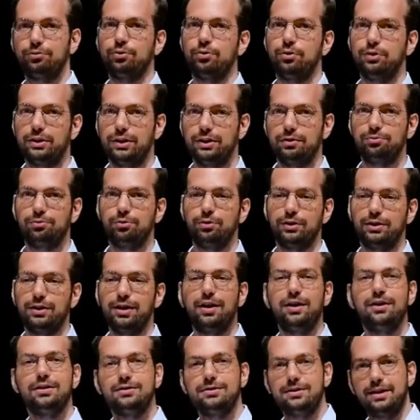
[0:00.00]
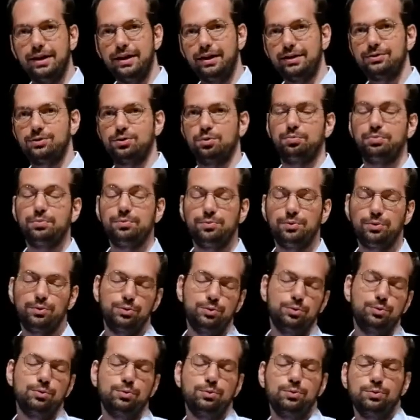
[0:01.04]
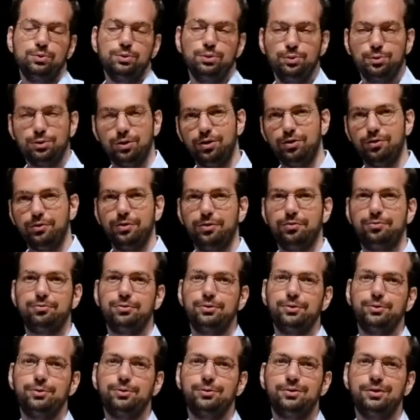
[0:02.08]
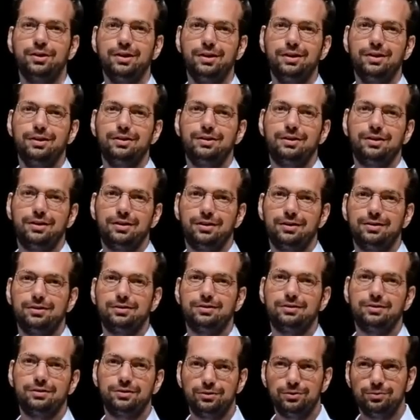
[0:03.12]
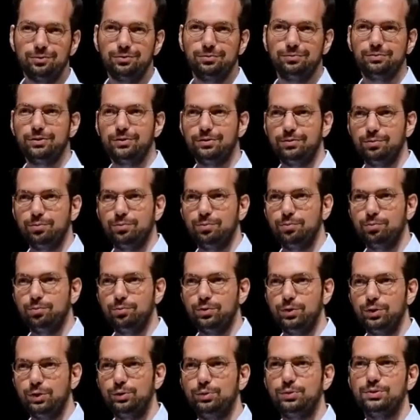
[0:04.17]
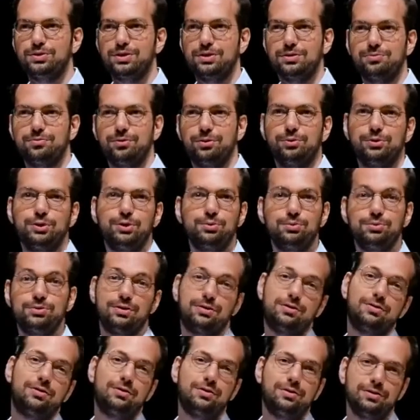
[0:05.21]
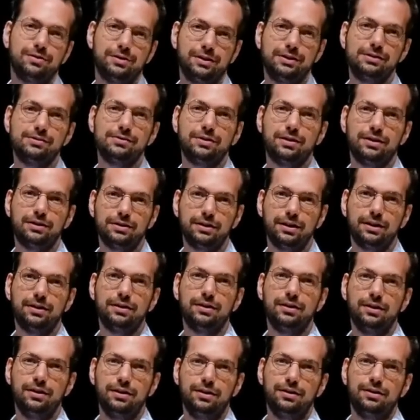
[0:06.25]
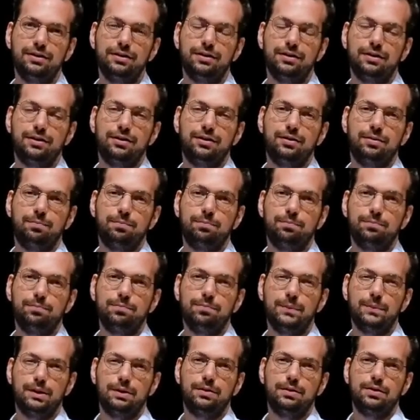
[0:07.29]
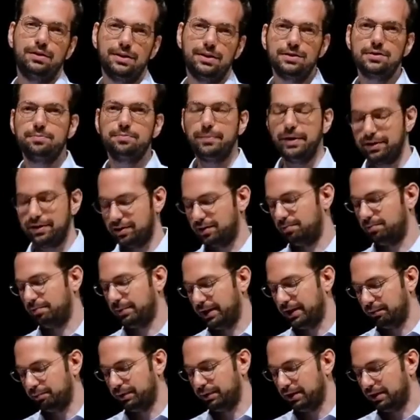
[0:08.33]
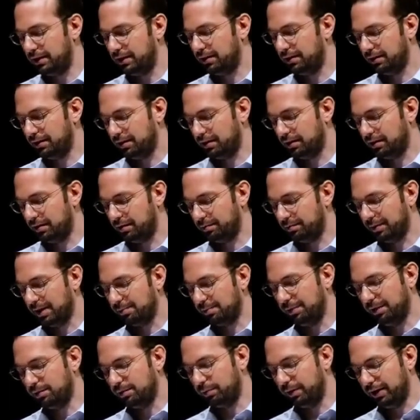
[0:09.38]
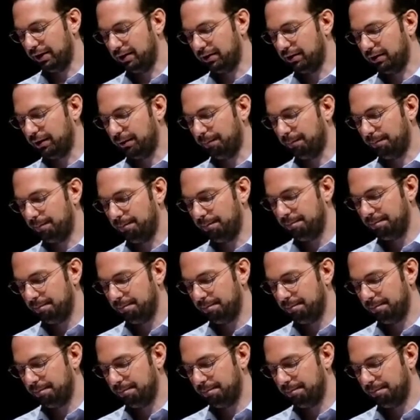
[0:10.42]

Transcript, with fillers: If we're looking for contacts or who, who called the phone, uh, who was this phone used to call, things like that, um, then this method might be, uh, might be a way to go.